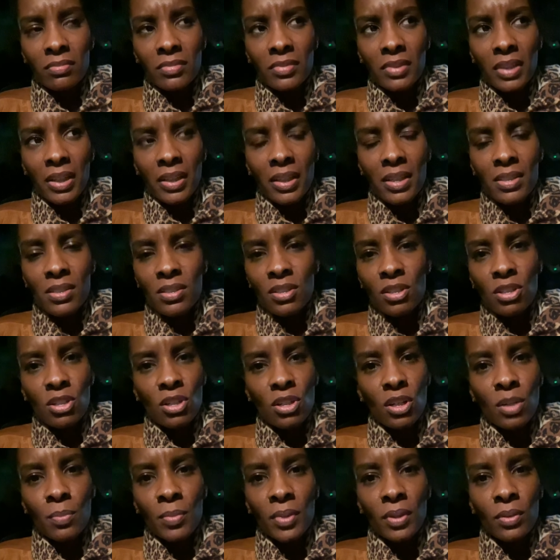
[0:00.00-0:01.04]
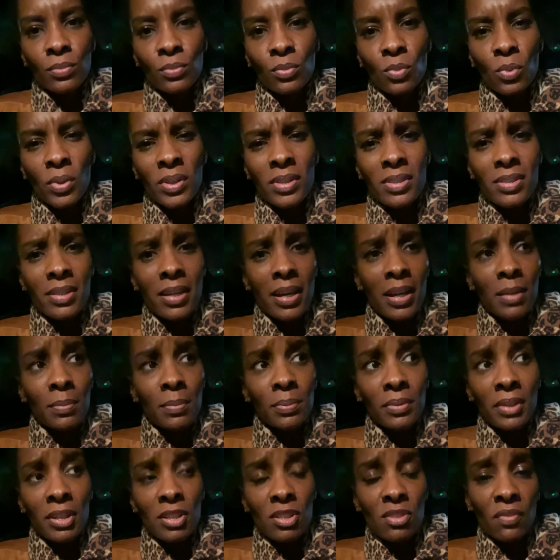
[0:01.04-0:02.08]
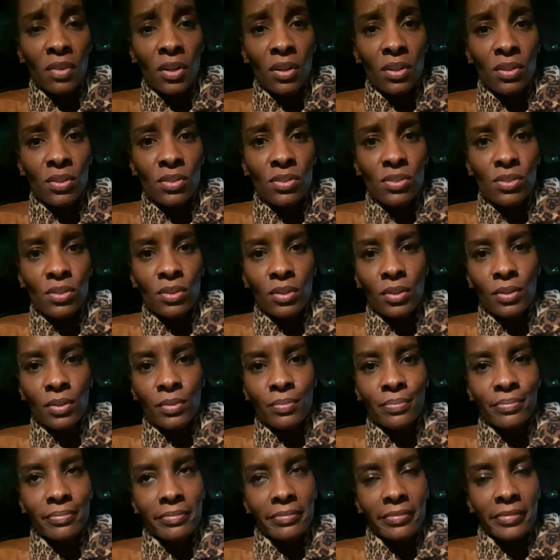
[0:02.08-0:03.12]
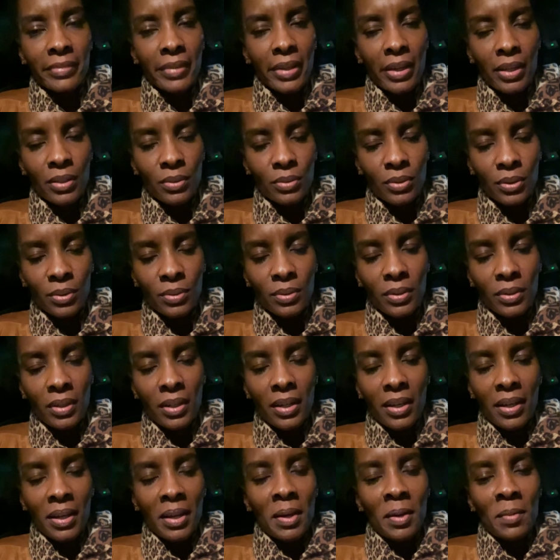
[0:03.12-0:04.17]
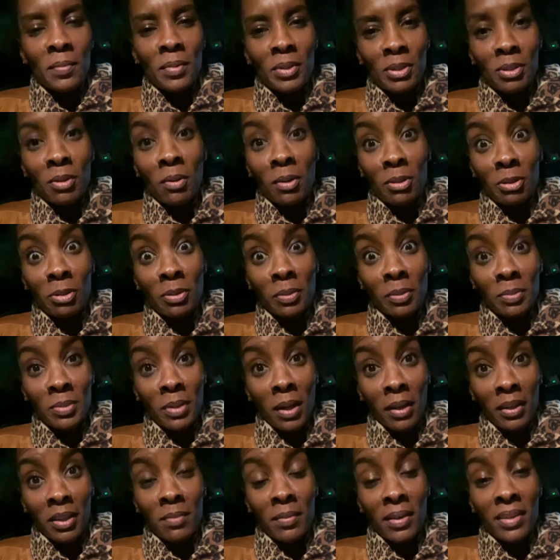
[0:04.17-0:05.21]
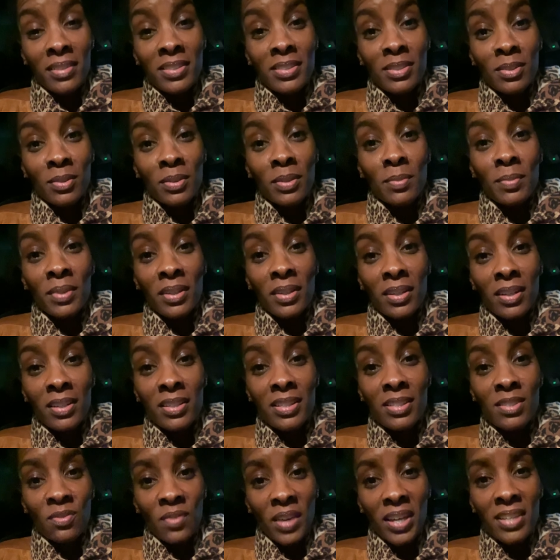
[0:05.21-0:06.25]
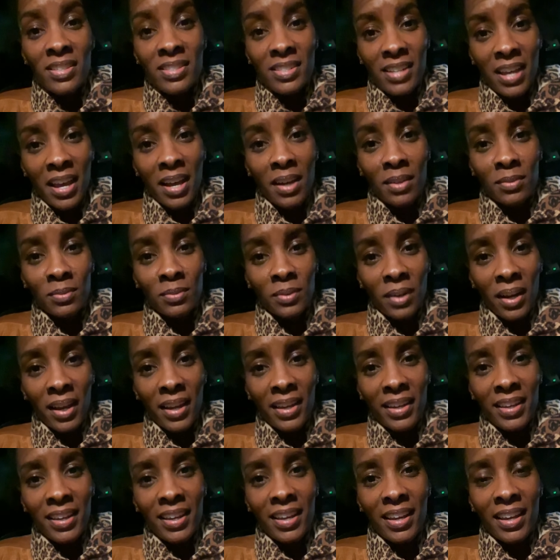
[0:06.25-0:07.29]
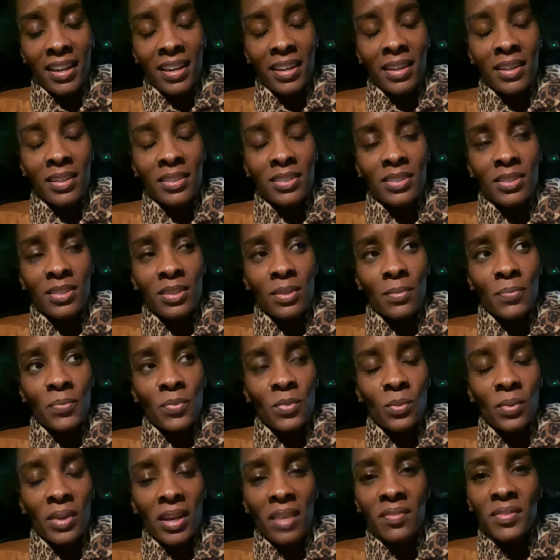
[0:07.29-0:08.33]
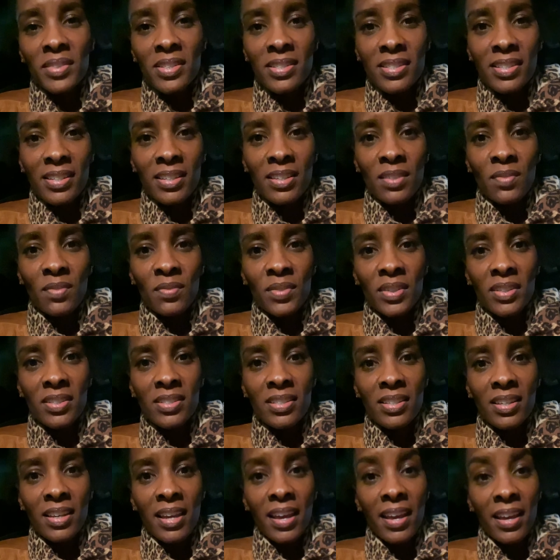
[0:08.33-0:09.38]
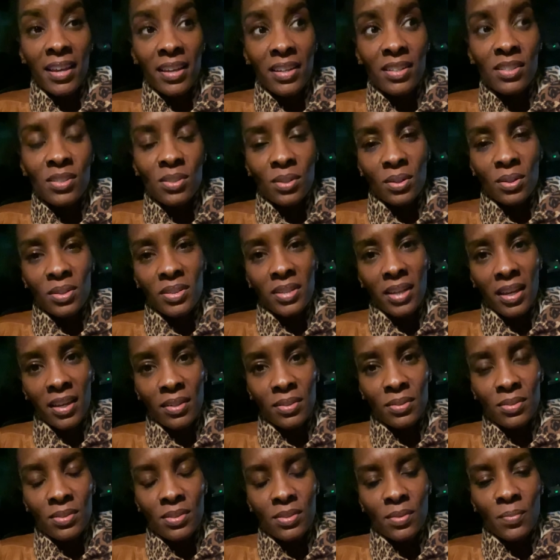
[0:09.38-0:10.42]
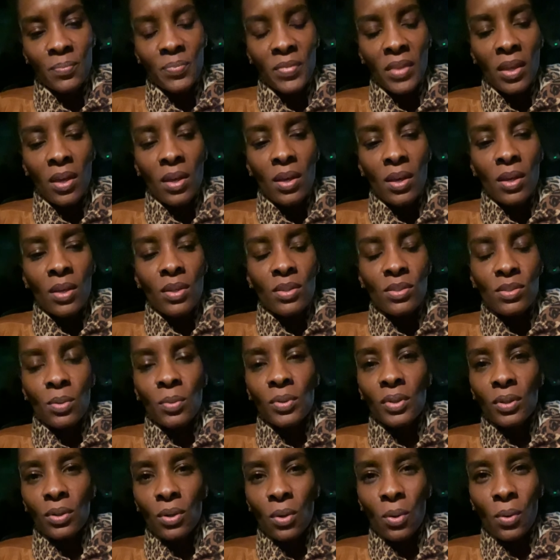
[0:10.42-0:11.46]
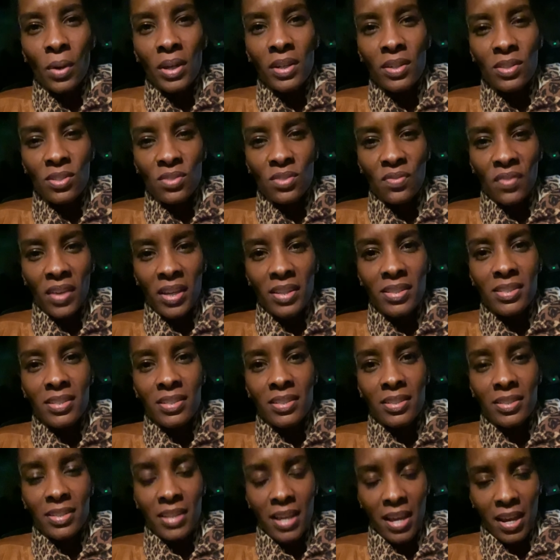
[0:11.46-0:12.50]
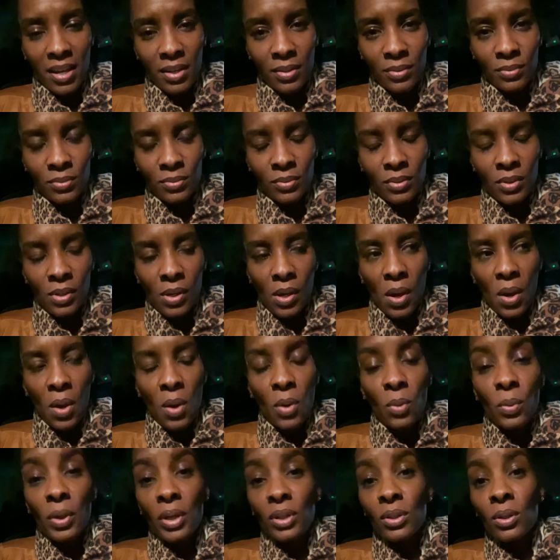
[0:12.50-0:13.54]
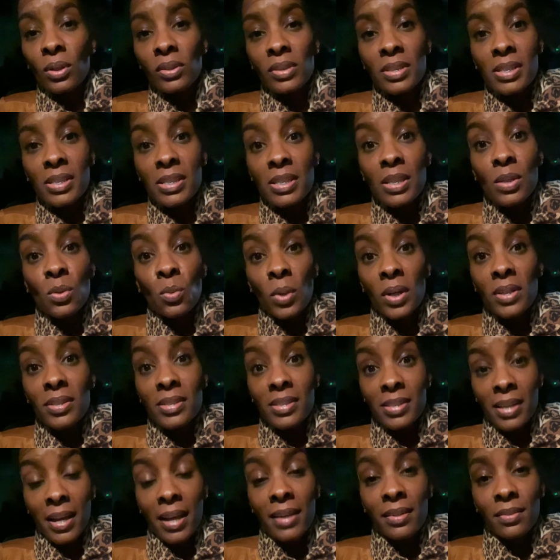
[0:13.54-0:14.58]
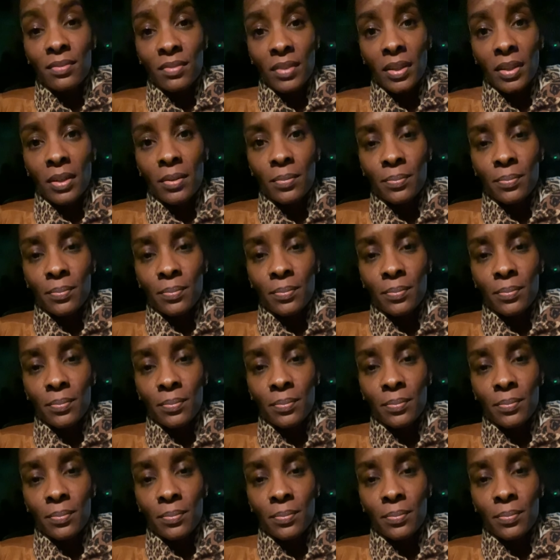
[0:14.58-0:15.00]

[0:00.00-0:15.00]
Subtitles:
I guess to determine what side plays first, or I don't know. But you all know what I'm talking about. So it's face down, right? And we have to see if it's heads or tails. So when a coin is face down, we can only see one side of it.